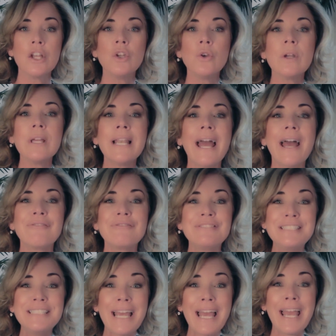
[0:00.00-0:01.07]
You can
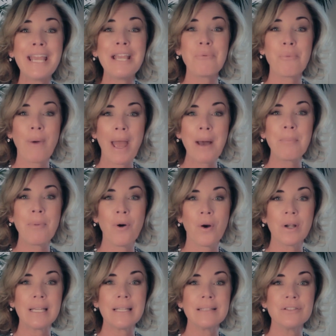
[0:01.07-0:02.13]
have day wrap
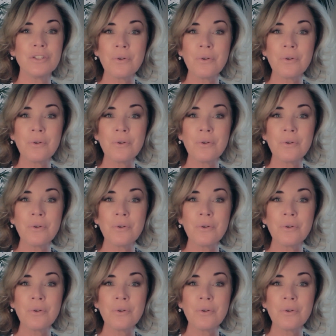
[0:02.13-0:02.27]
parties.